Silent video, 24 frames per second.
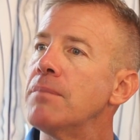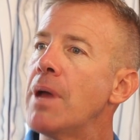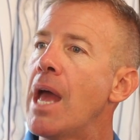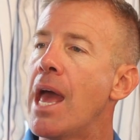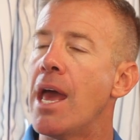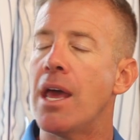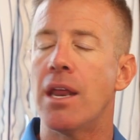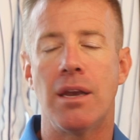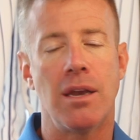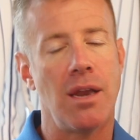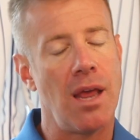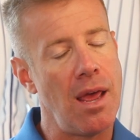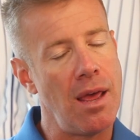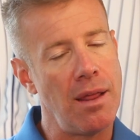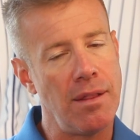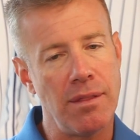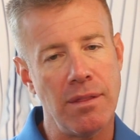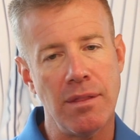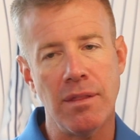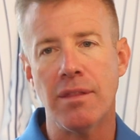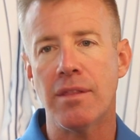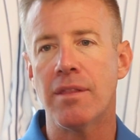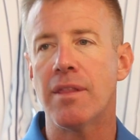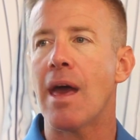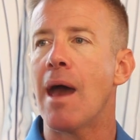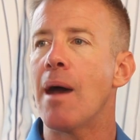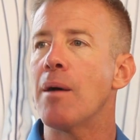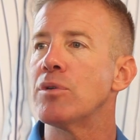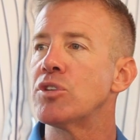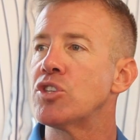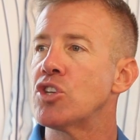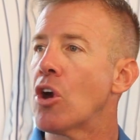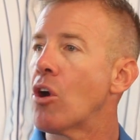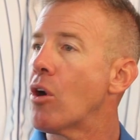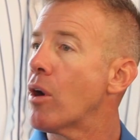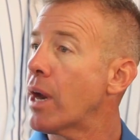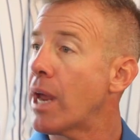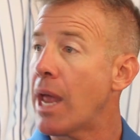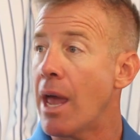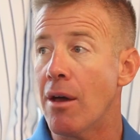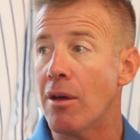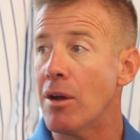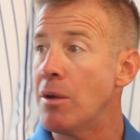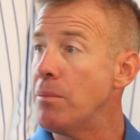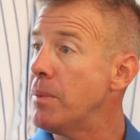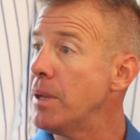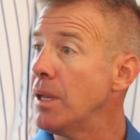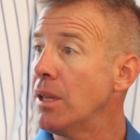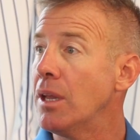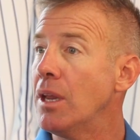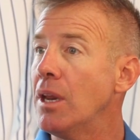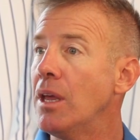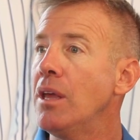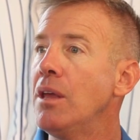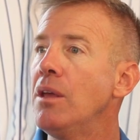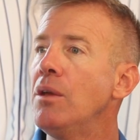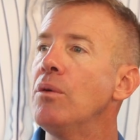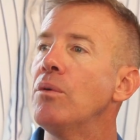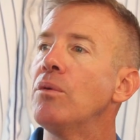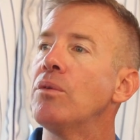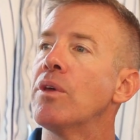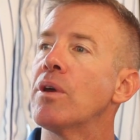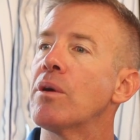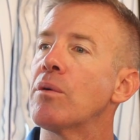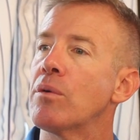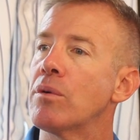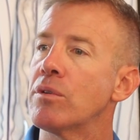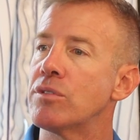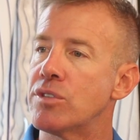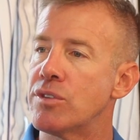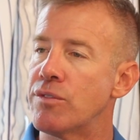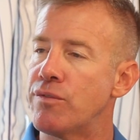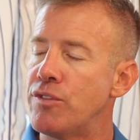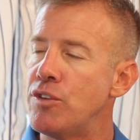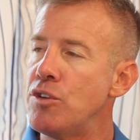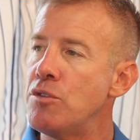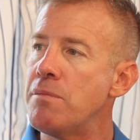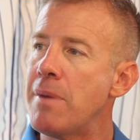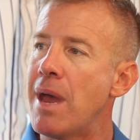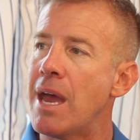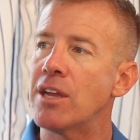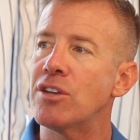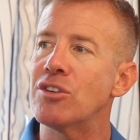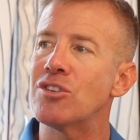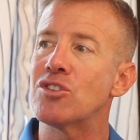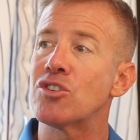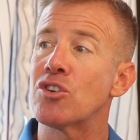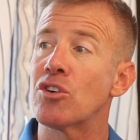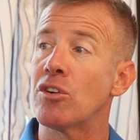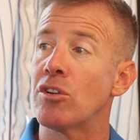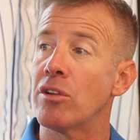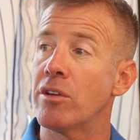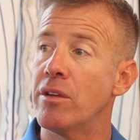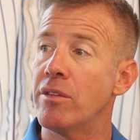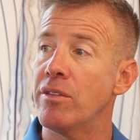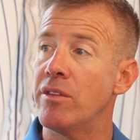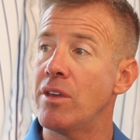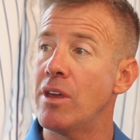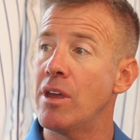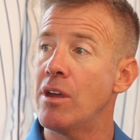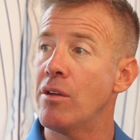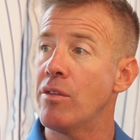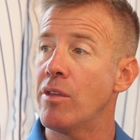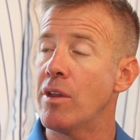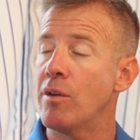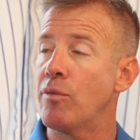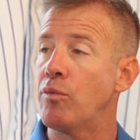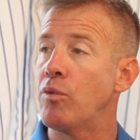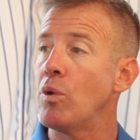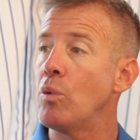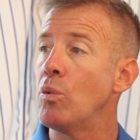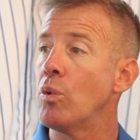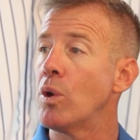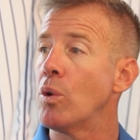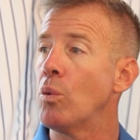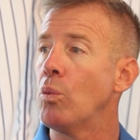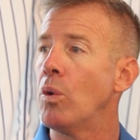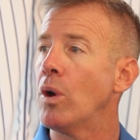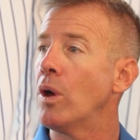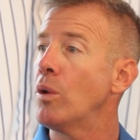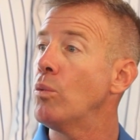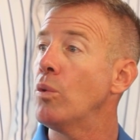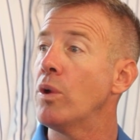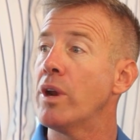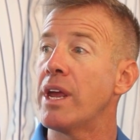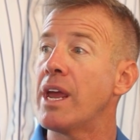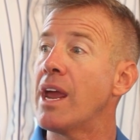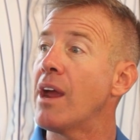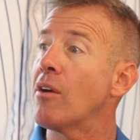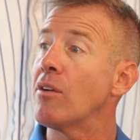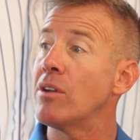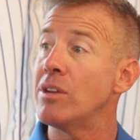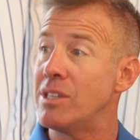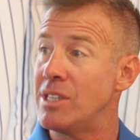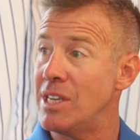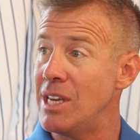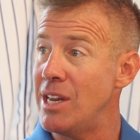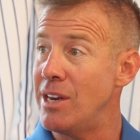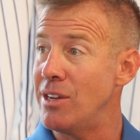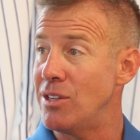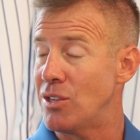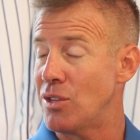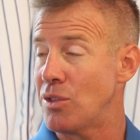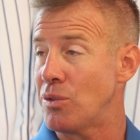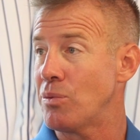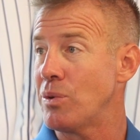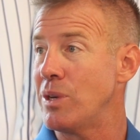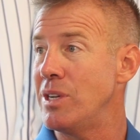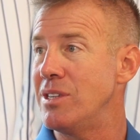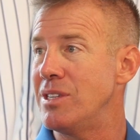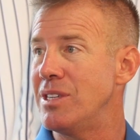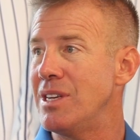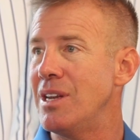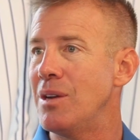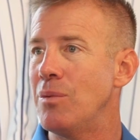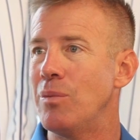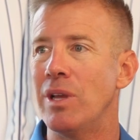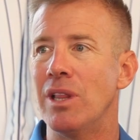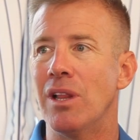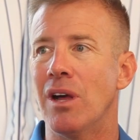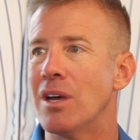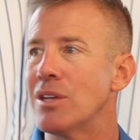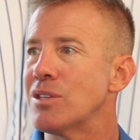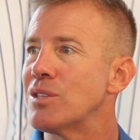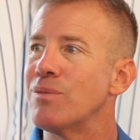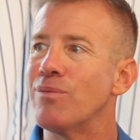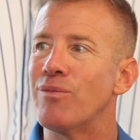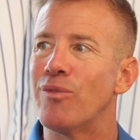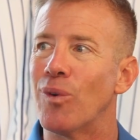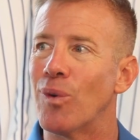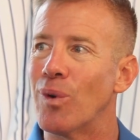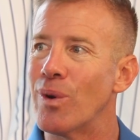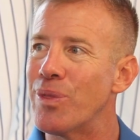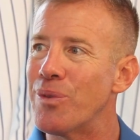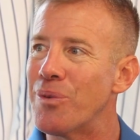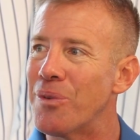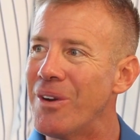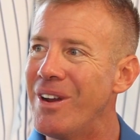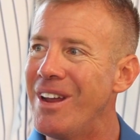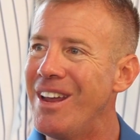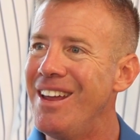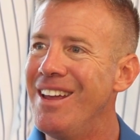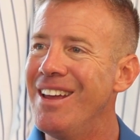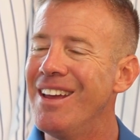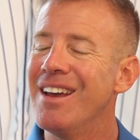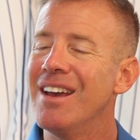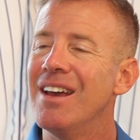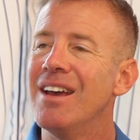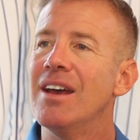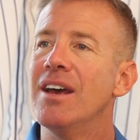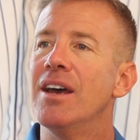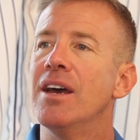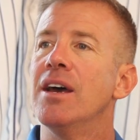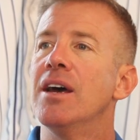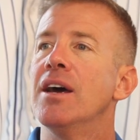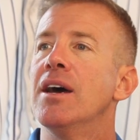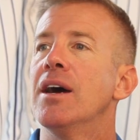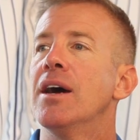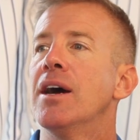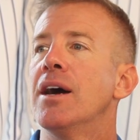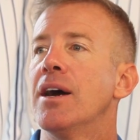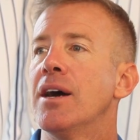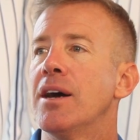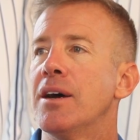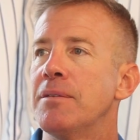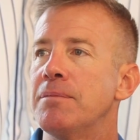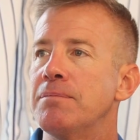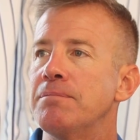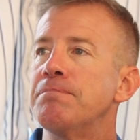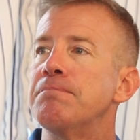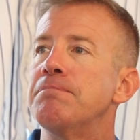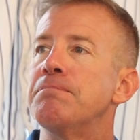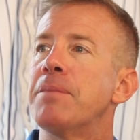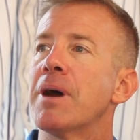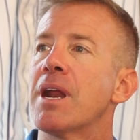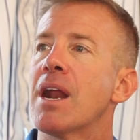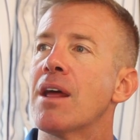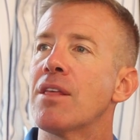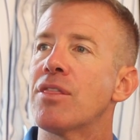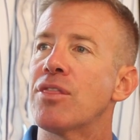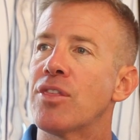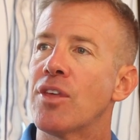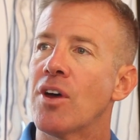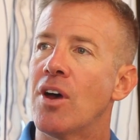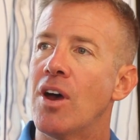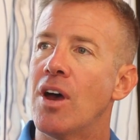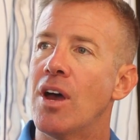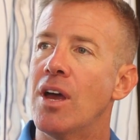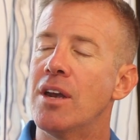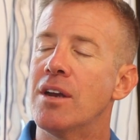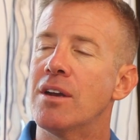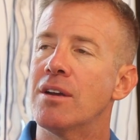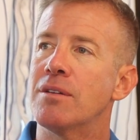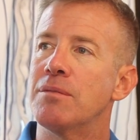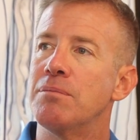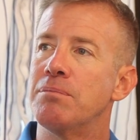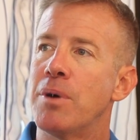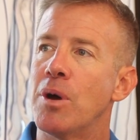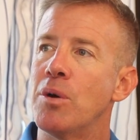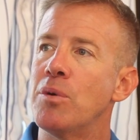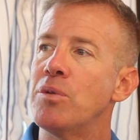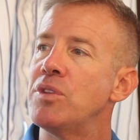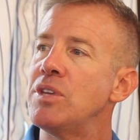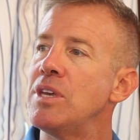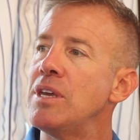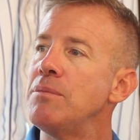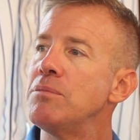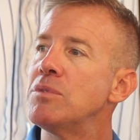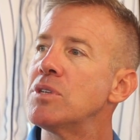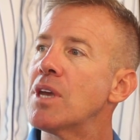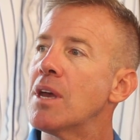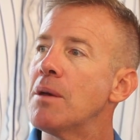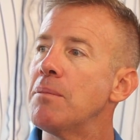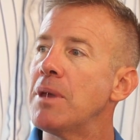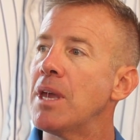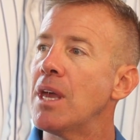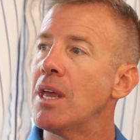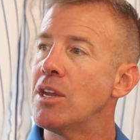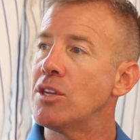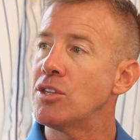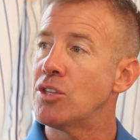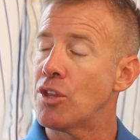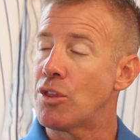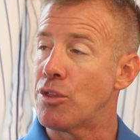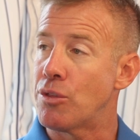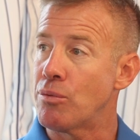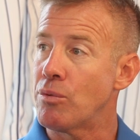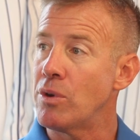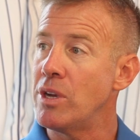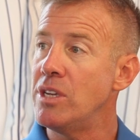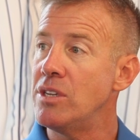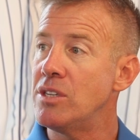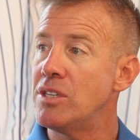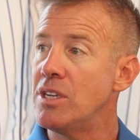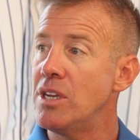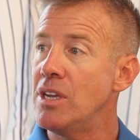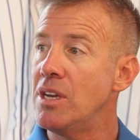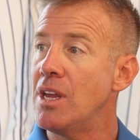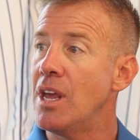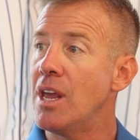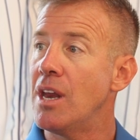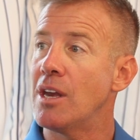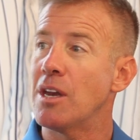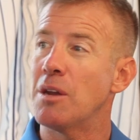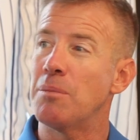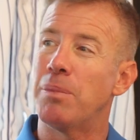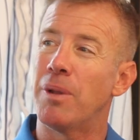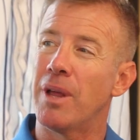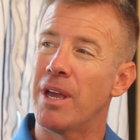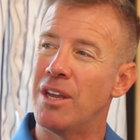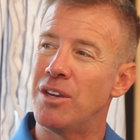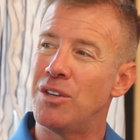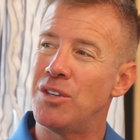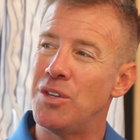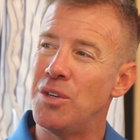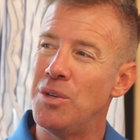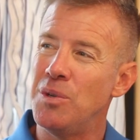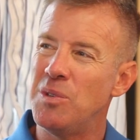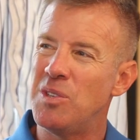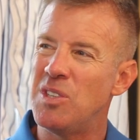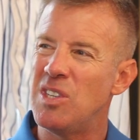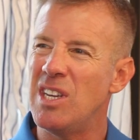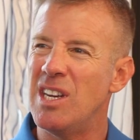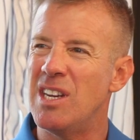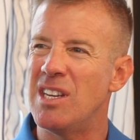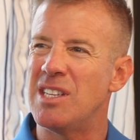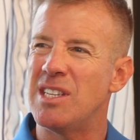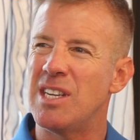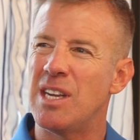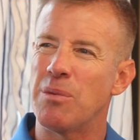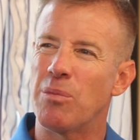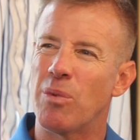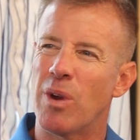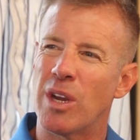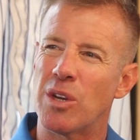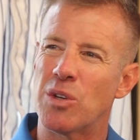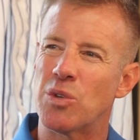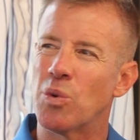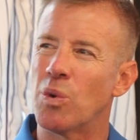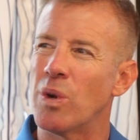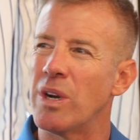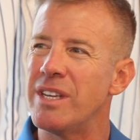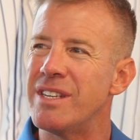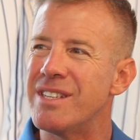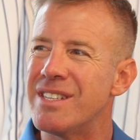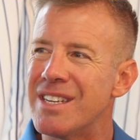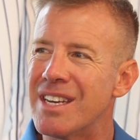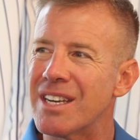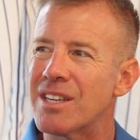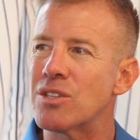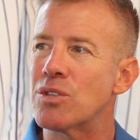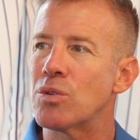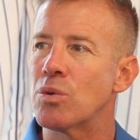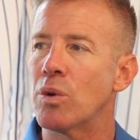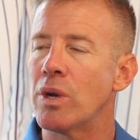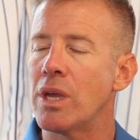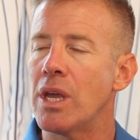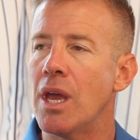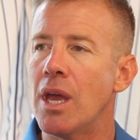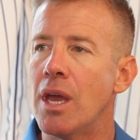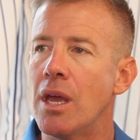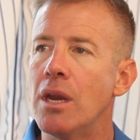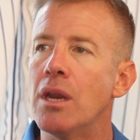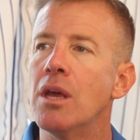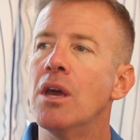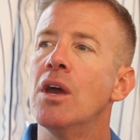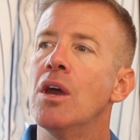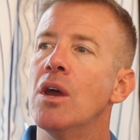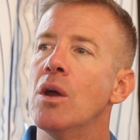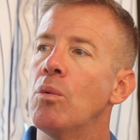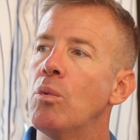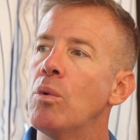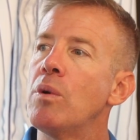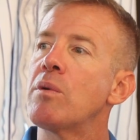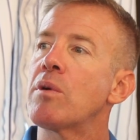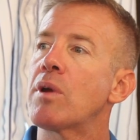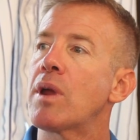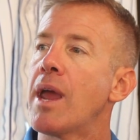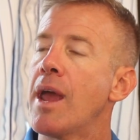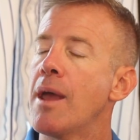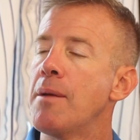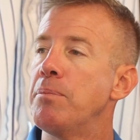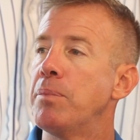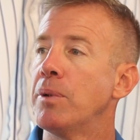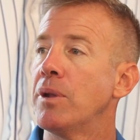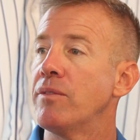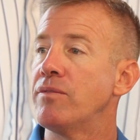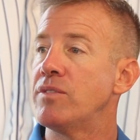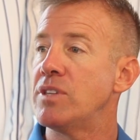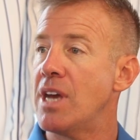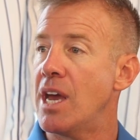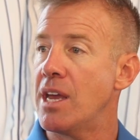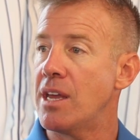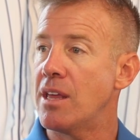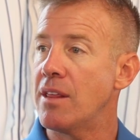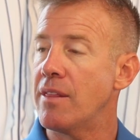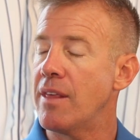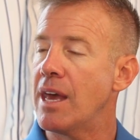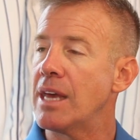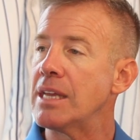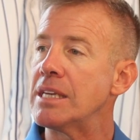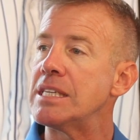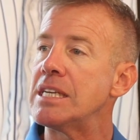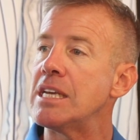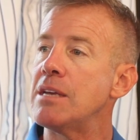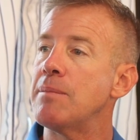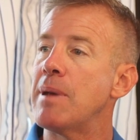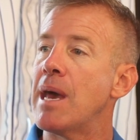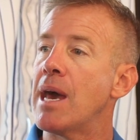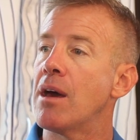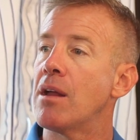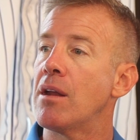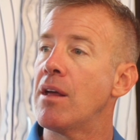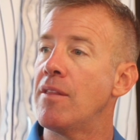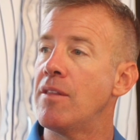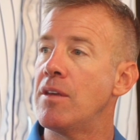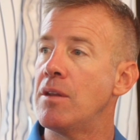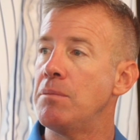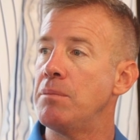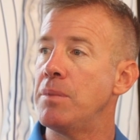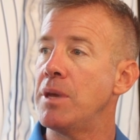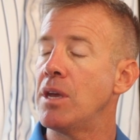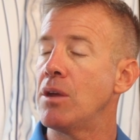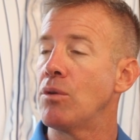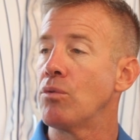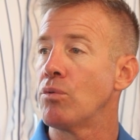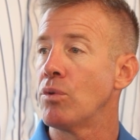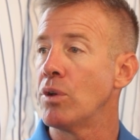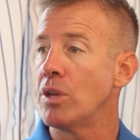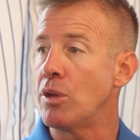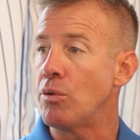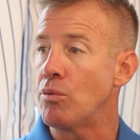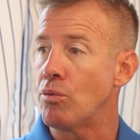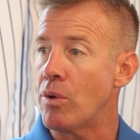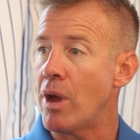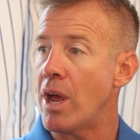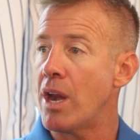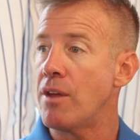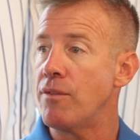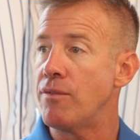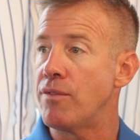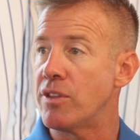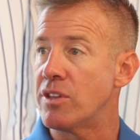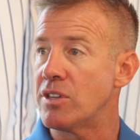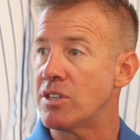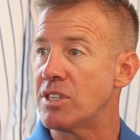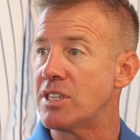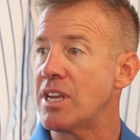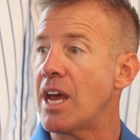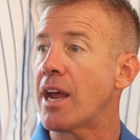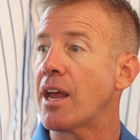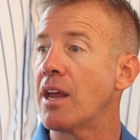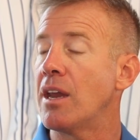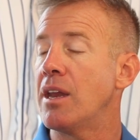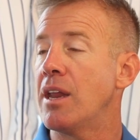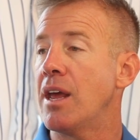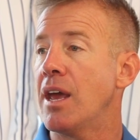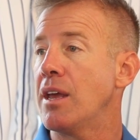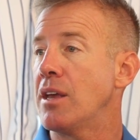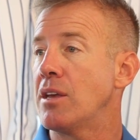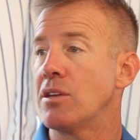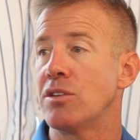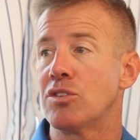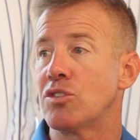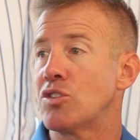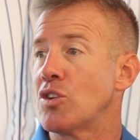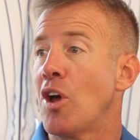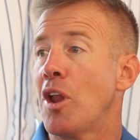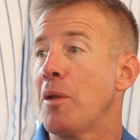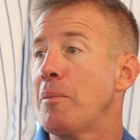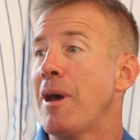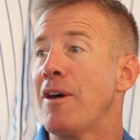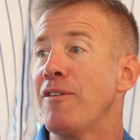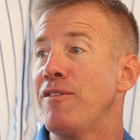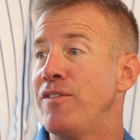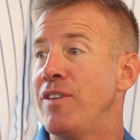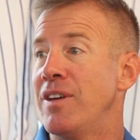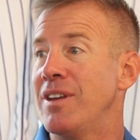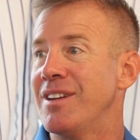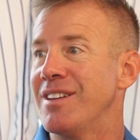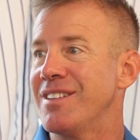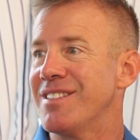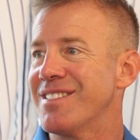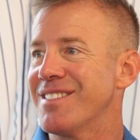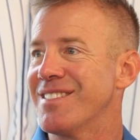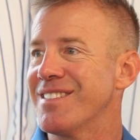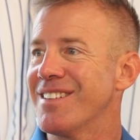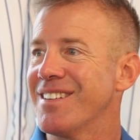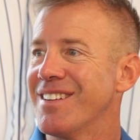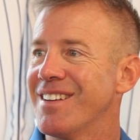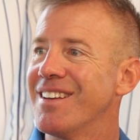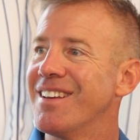that was our accountability. There was a few matches earlier in the year that if we would have won, would have guaranteed us a three seed, and we lost them 4-3. But I thought both teams coming in as a three seed, getting to play a two seed, a team ranked 26, 28, we were capable of taking that team out and then being really ready for the second day, because it's all about fitness.